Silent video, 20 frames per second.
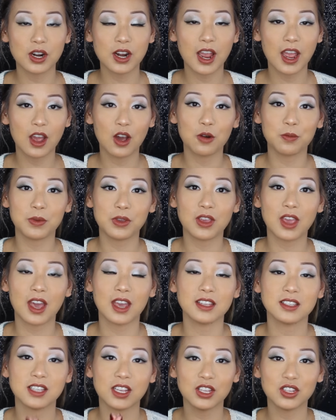I hope you
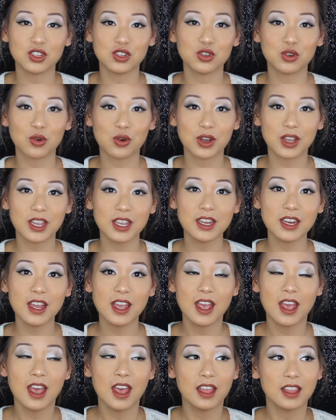guys enjoyed
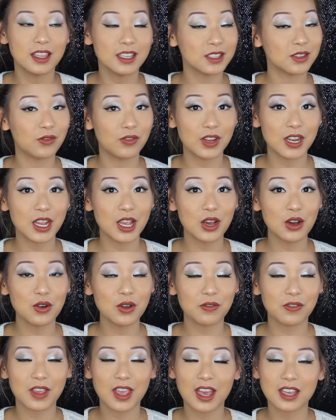this video.
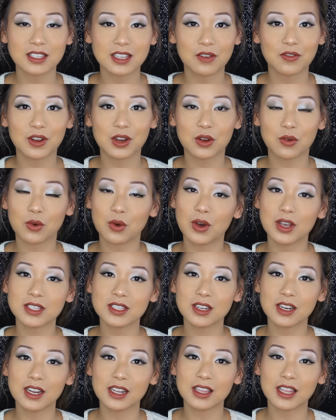If you guys have any
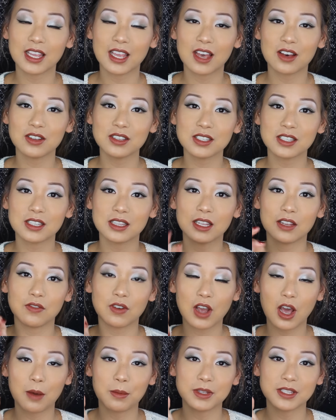requests on anything else, leave
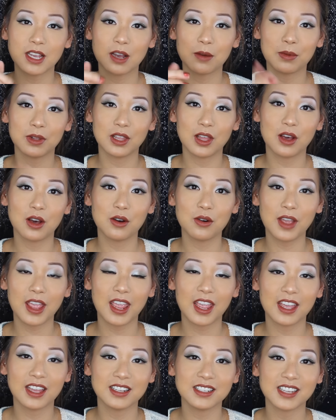a comment down below
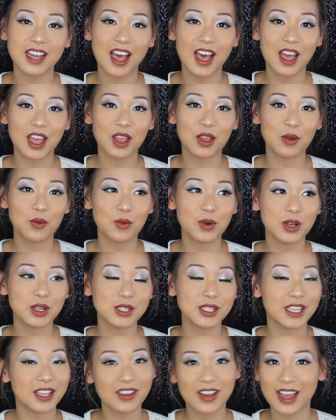and I will
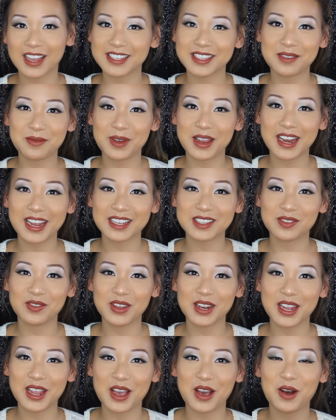see you guys in my next
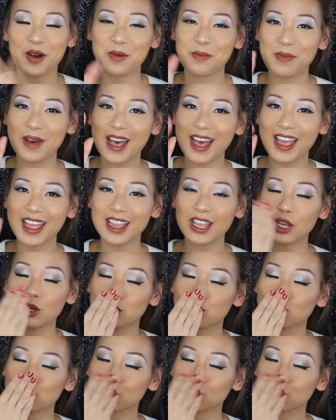video. Bye!